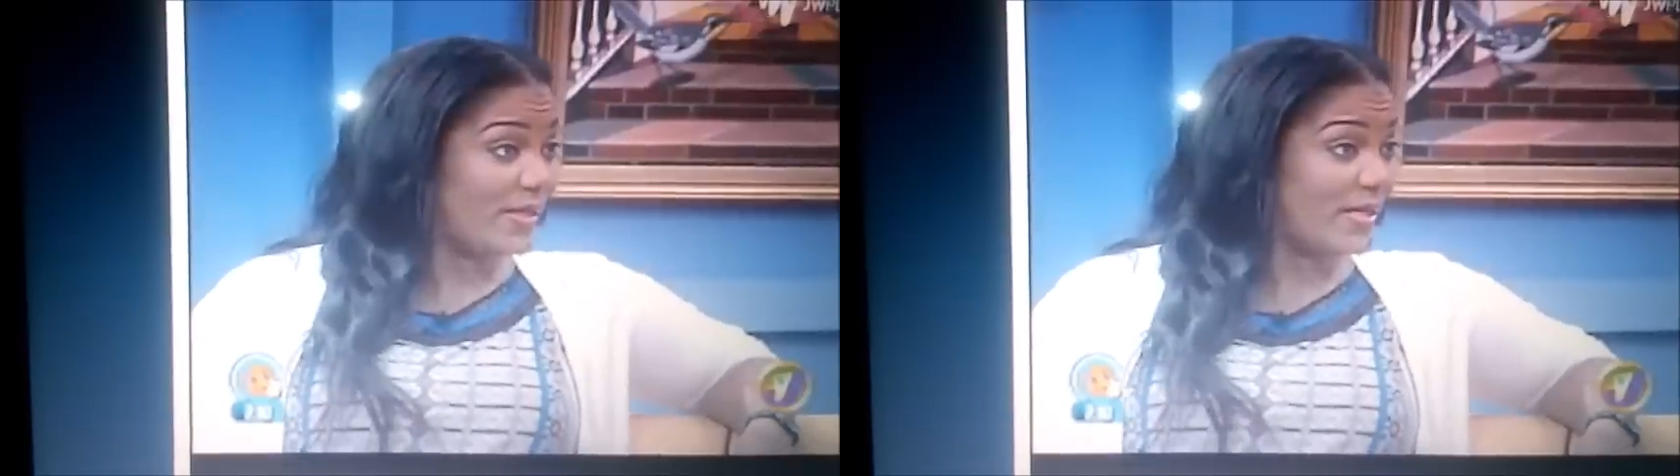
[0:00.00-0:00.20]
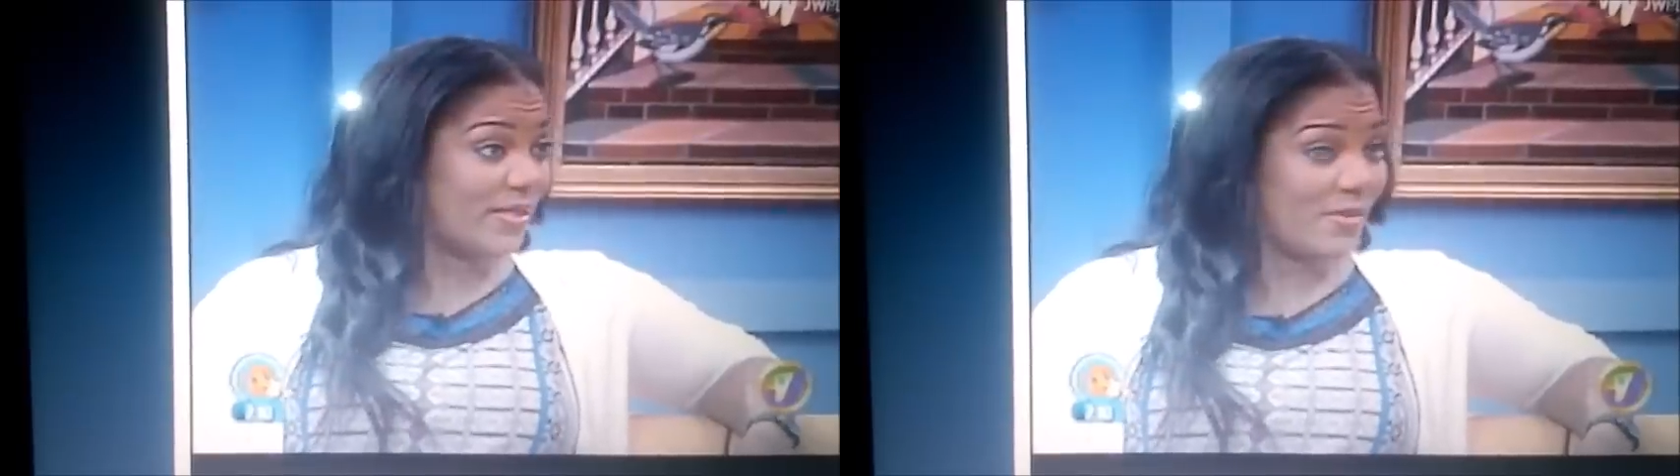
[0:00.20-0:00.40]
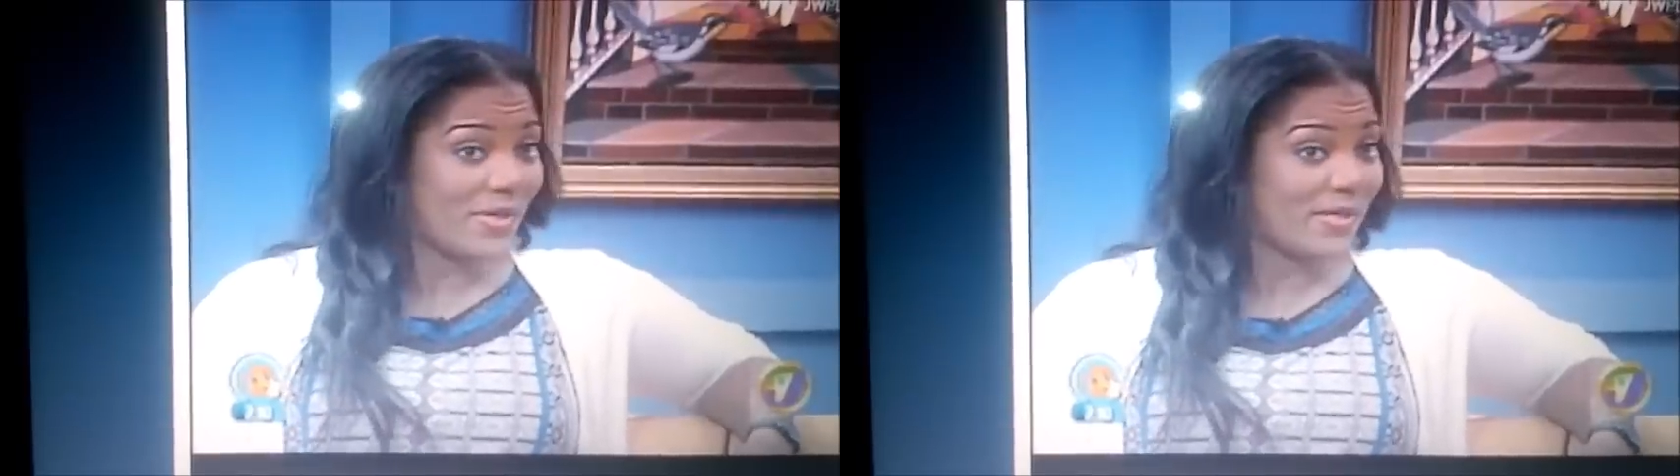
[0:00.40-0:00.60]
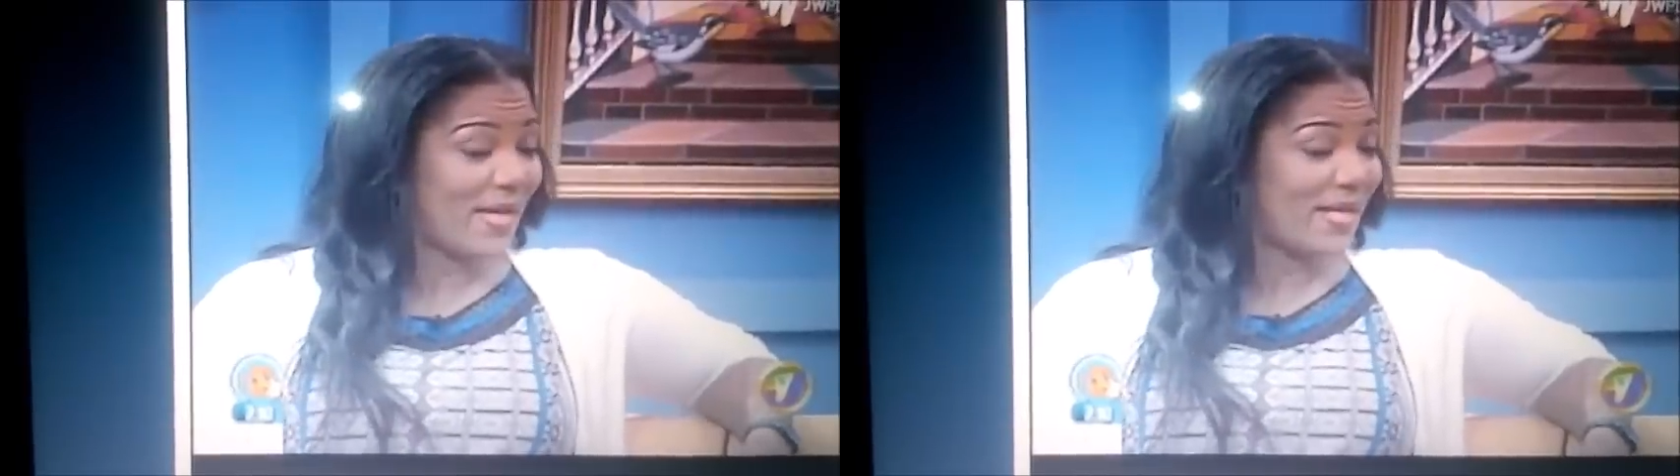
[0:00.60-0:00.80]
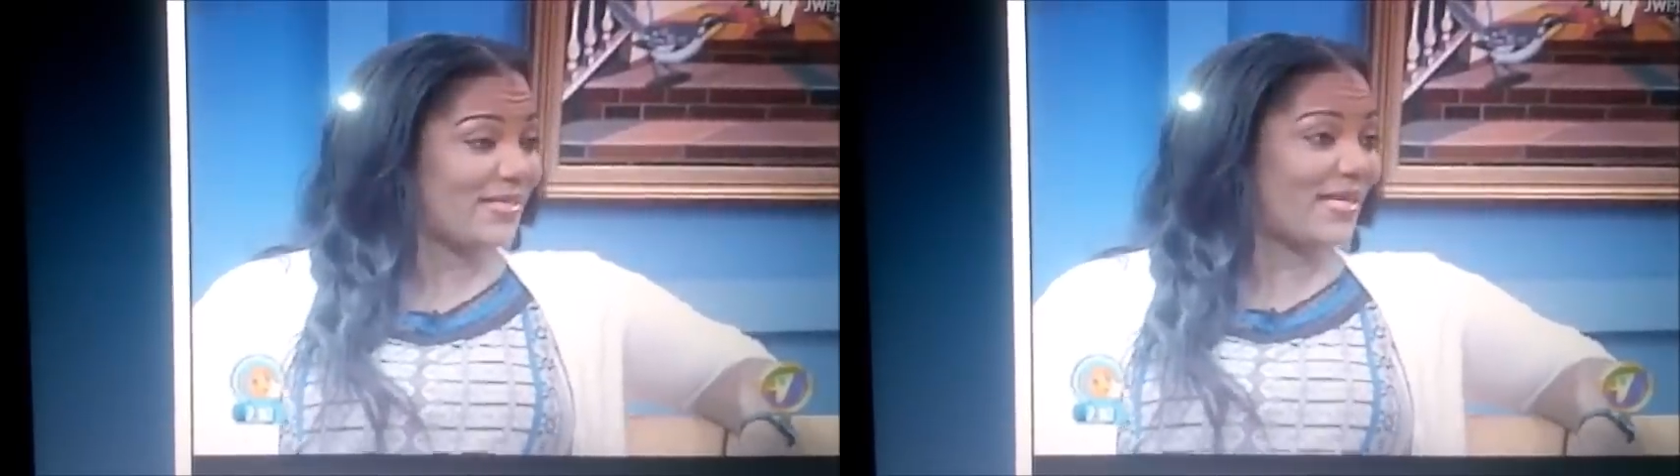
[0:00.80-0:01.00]
That's not what the
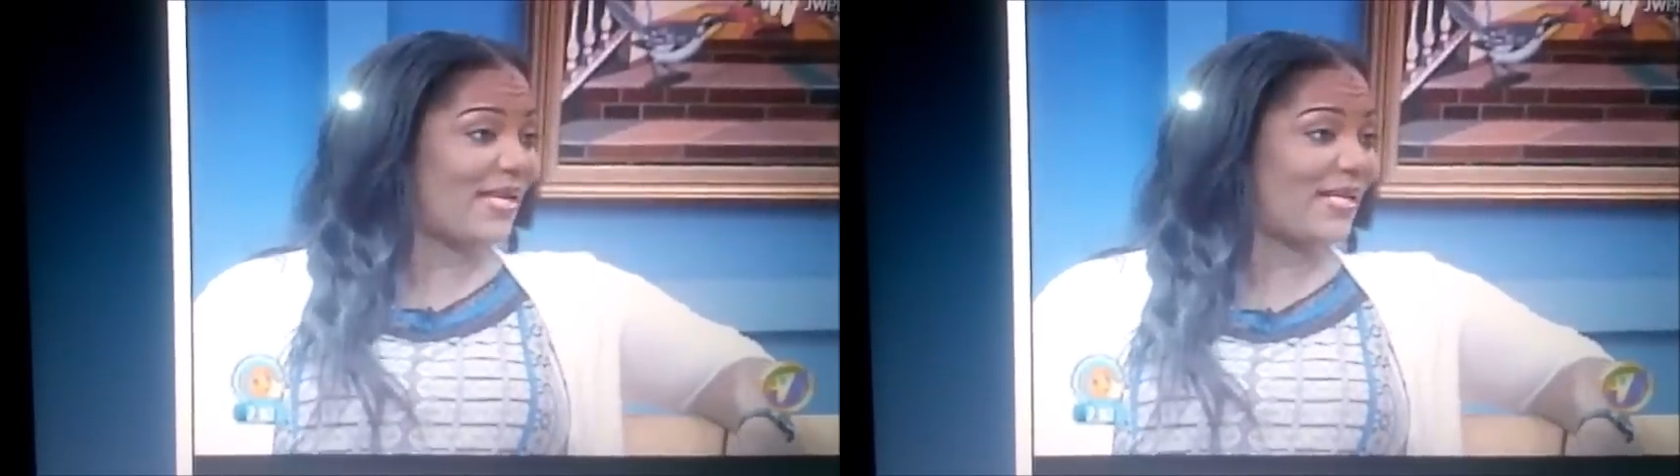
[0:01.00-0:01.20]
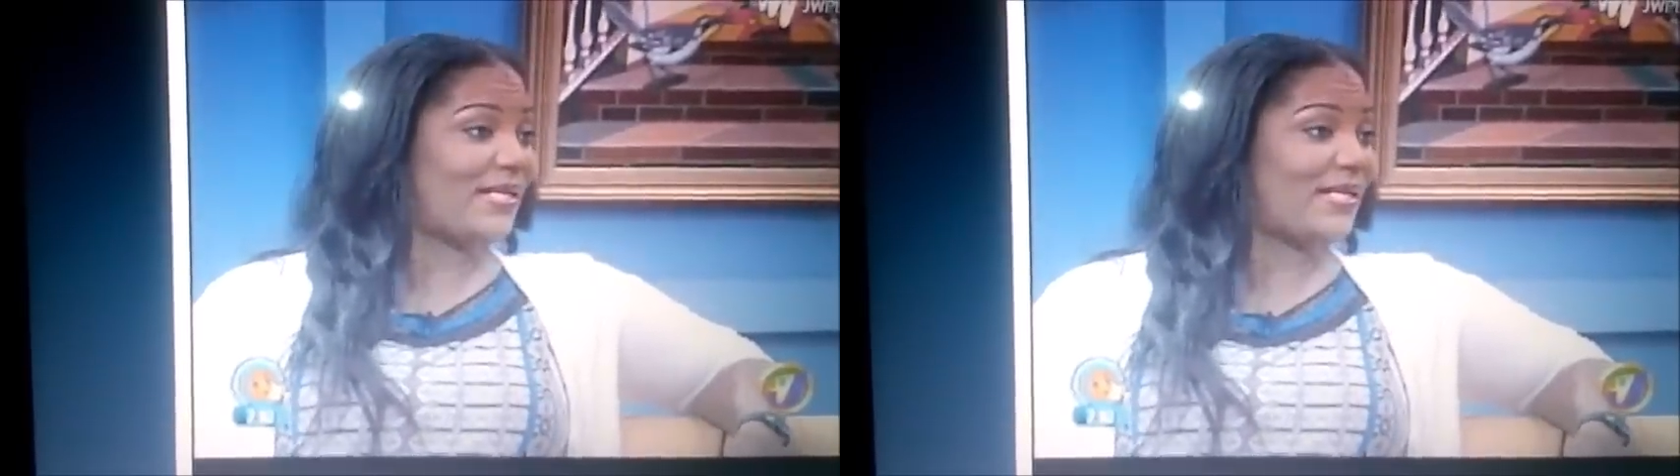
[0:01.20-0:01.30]
man said.